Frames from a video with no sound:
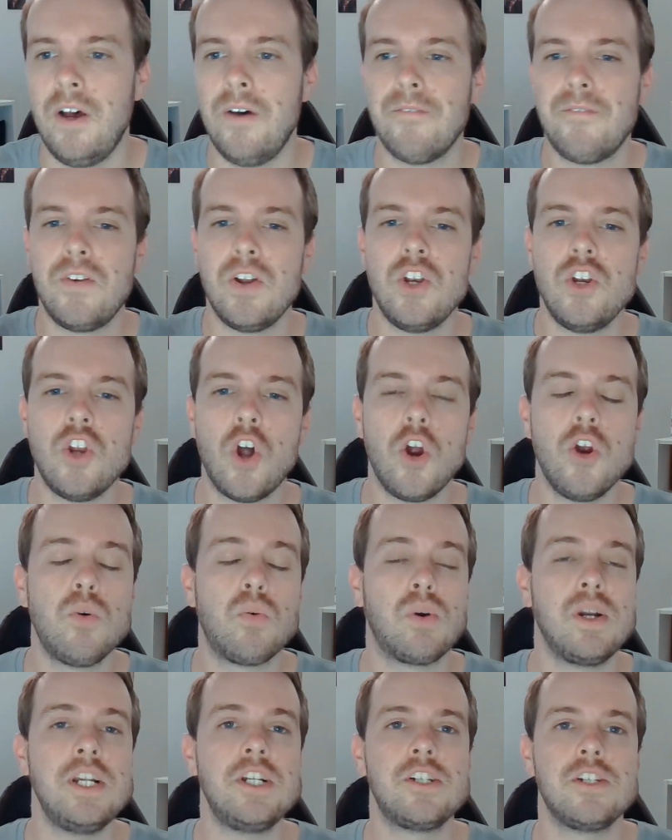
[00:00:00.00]
For no
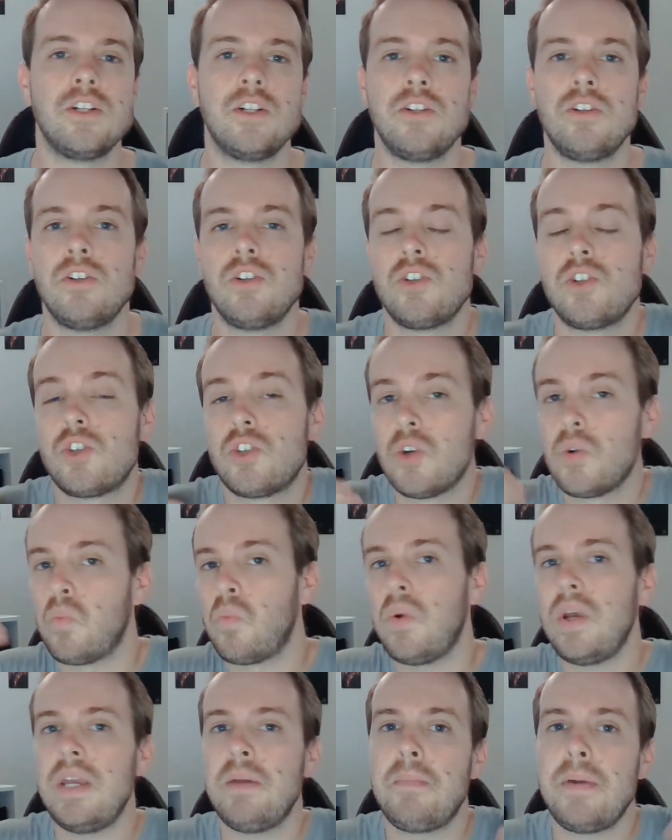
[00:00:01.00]
reason should
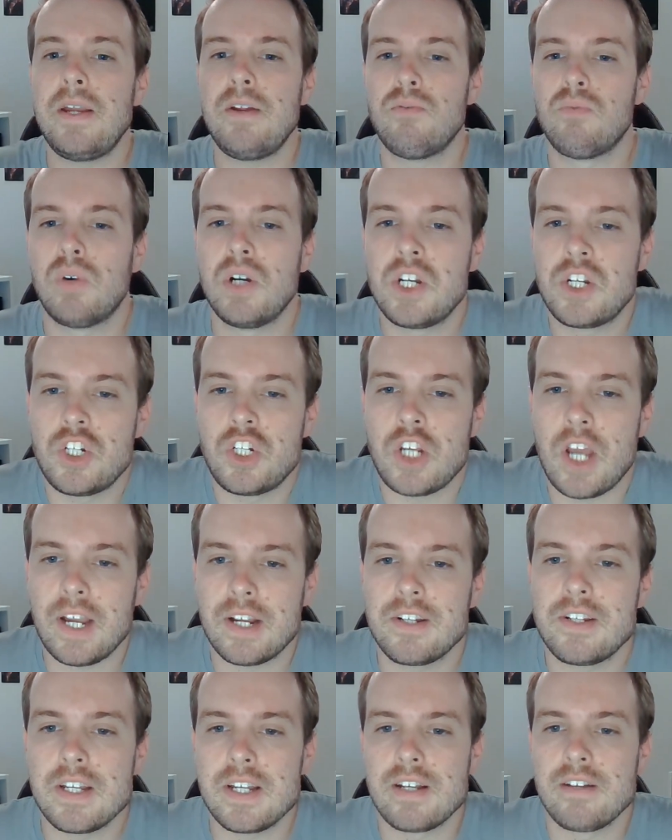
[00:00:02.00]
we be
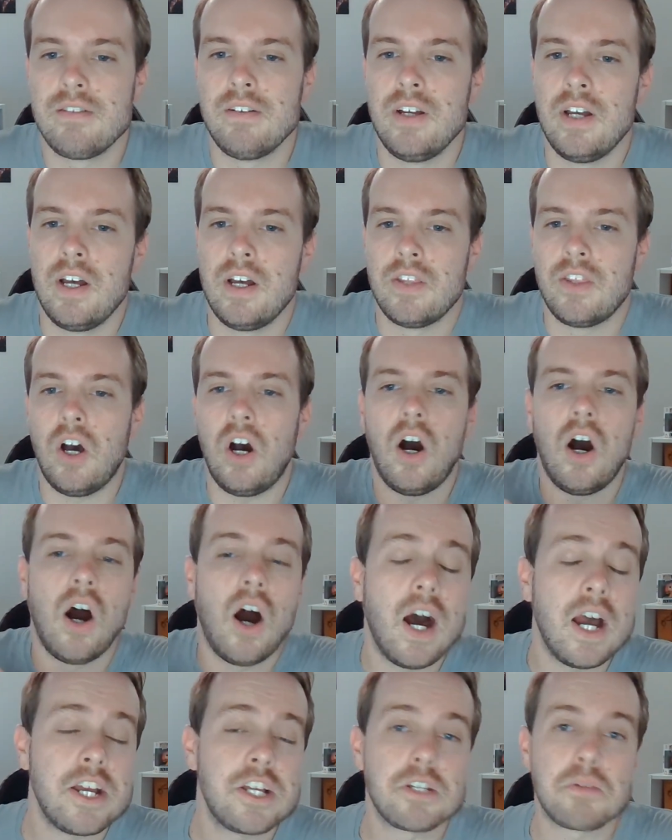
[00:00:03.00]
rejecting the
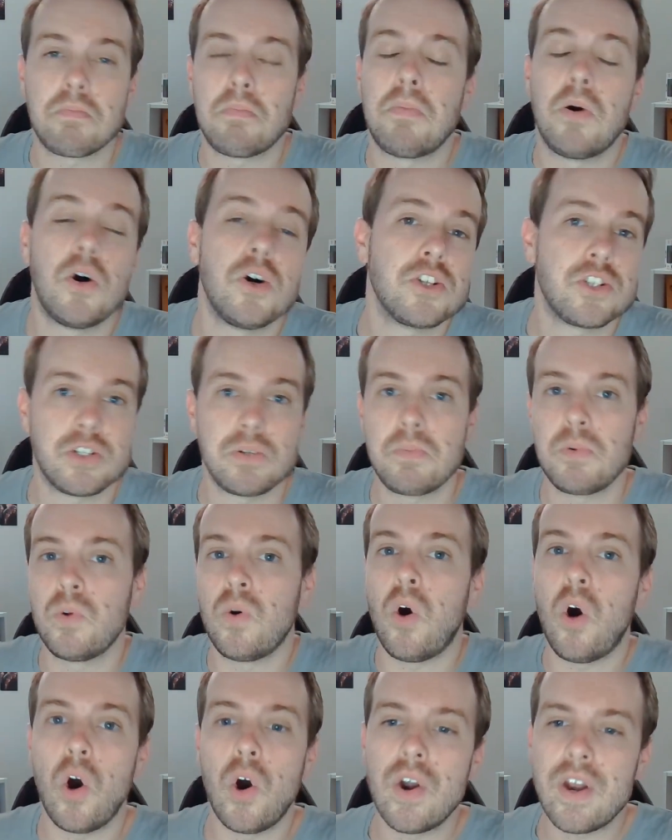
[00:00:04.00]
highest possible
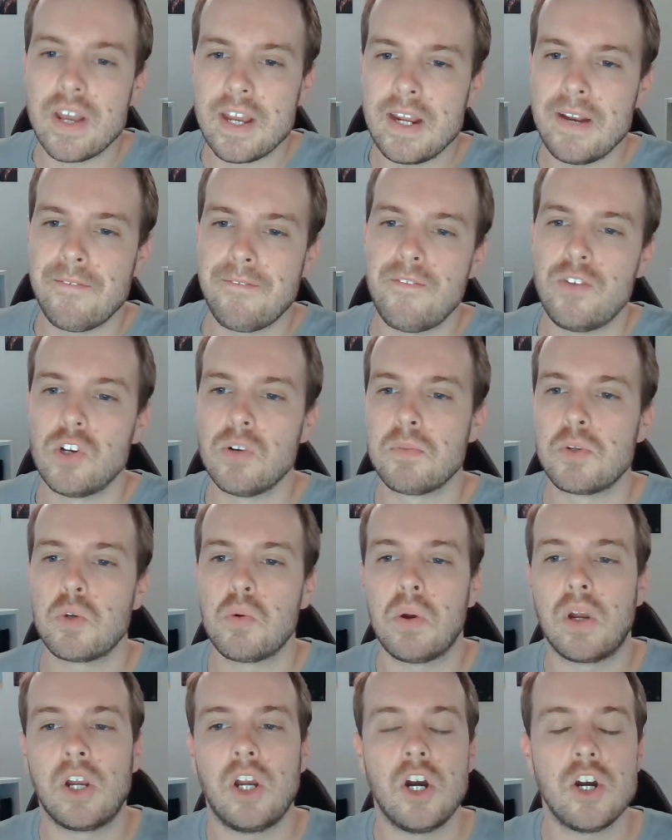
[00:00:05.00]
honor in film to
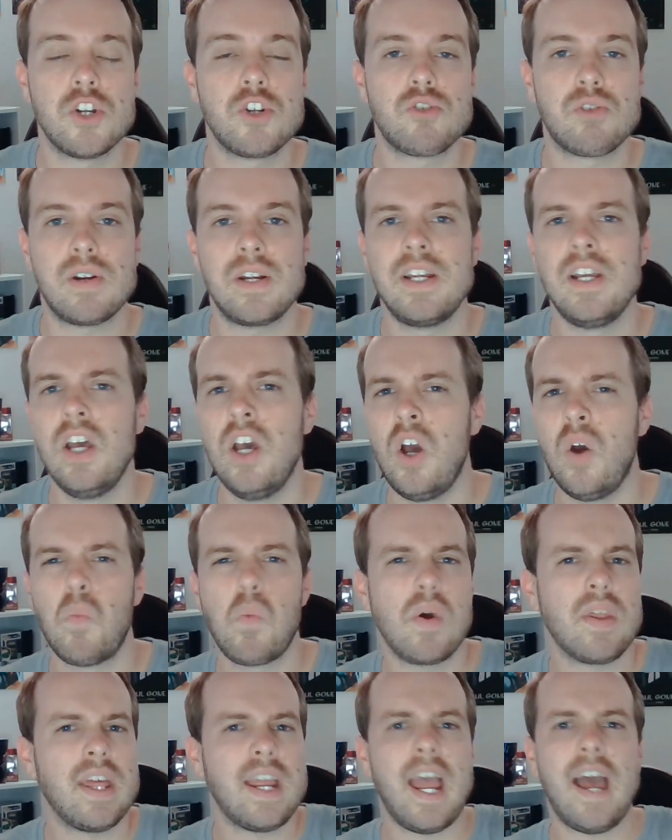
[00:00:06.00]
a country
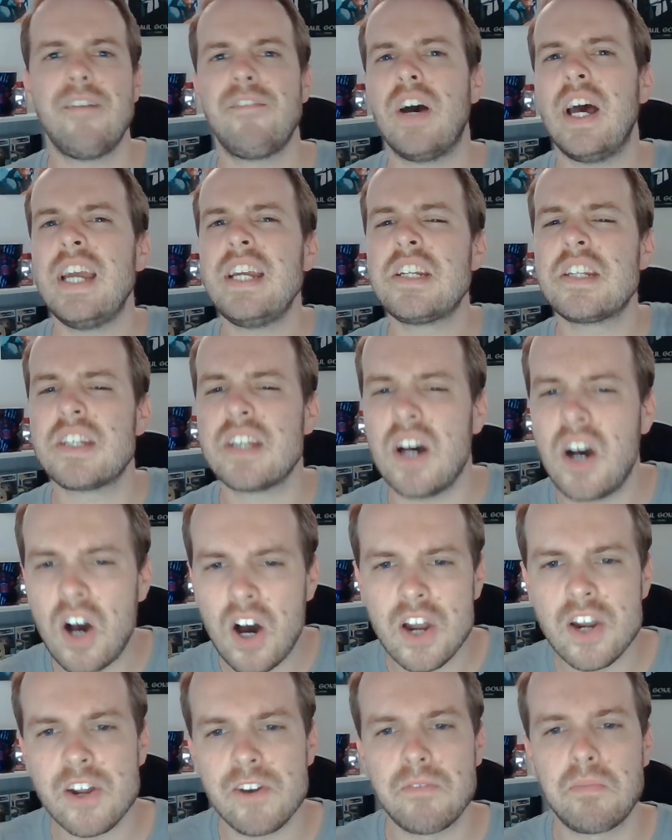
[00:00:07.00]
where they have a
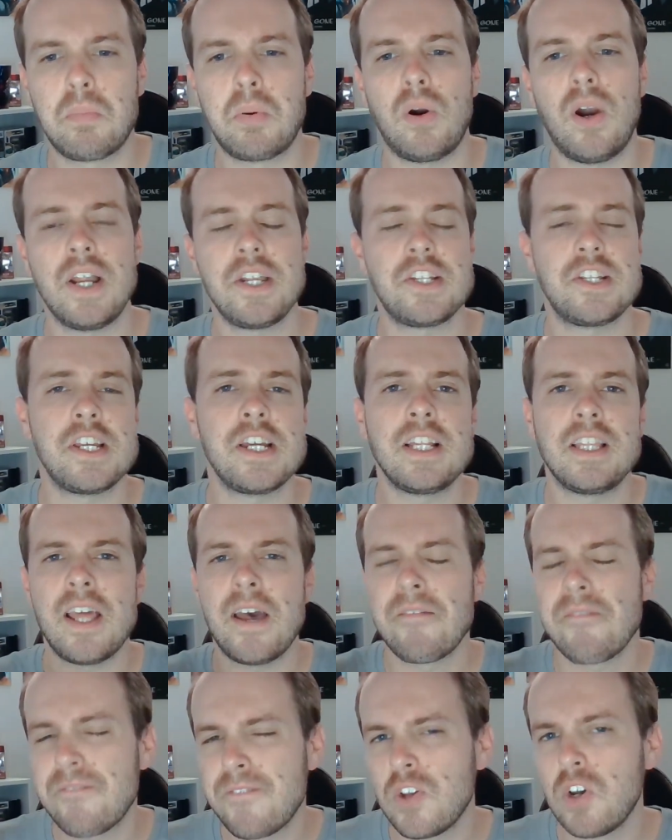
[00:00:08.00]
ton of pride seeing
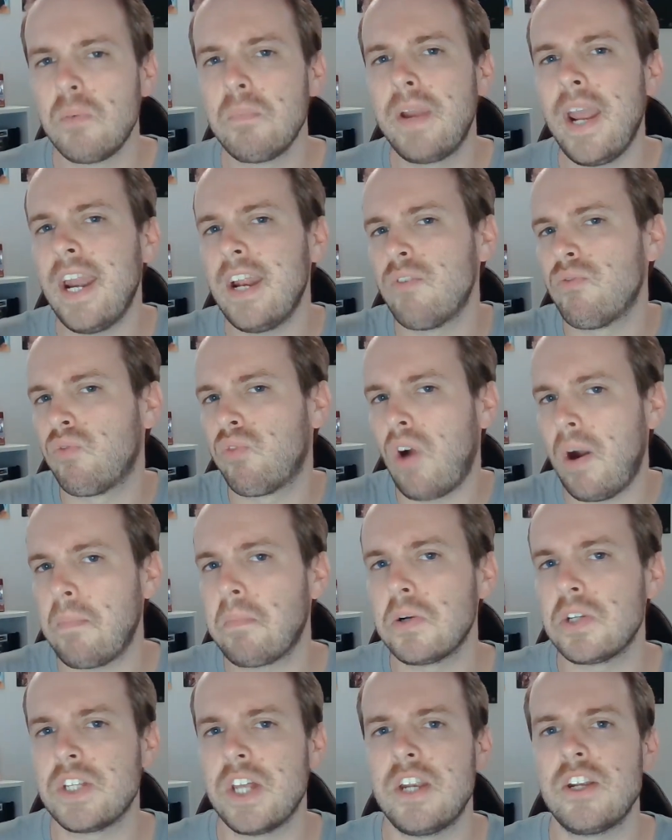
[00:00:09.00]
their film getting
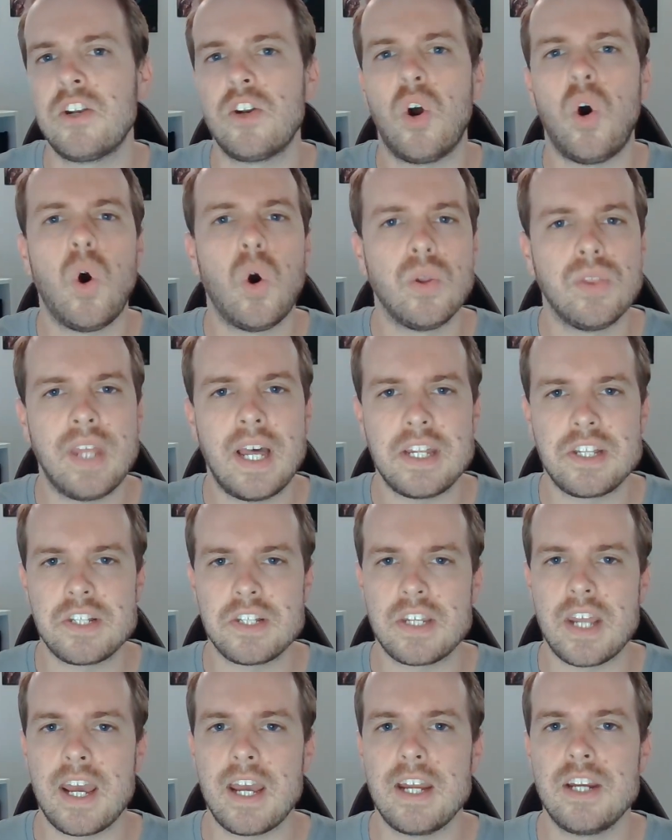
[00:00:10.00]
represented on that
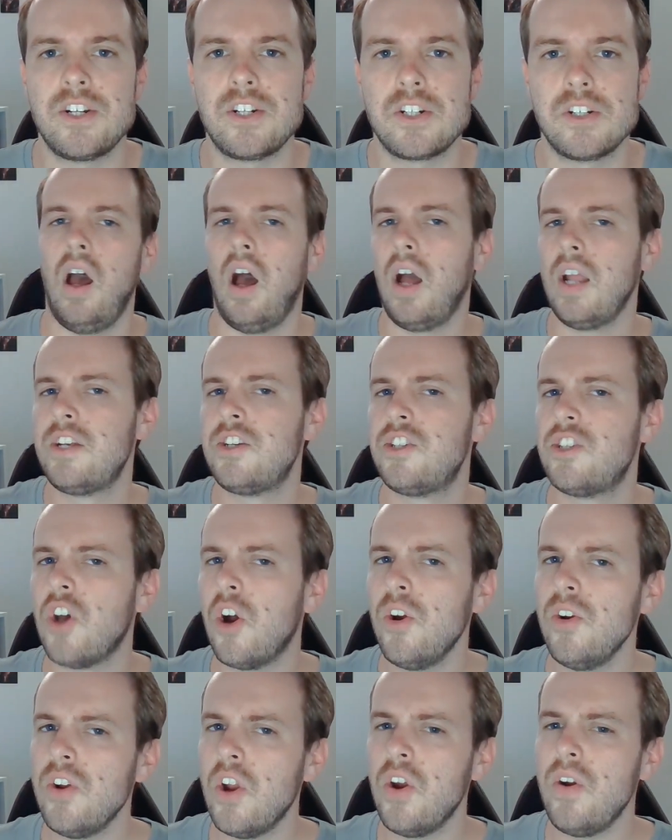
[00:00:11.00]
stage. I
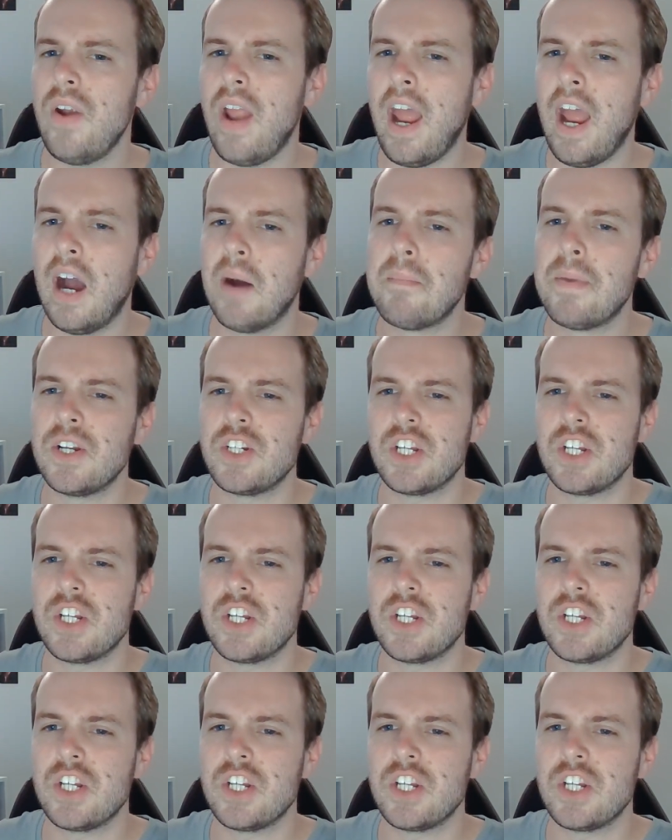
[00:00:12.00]
don't know how much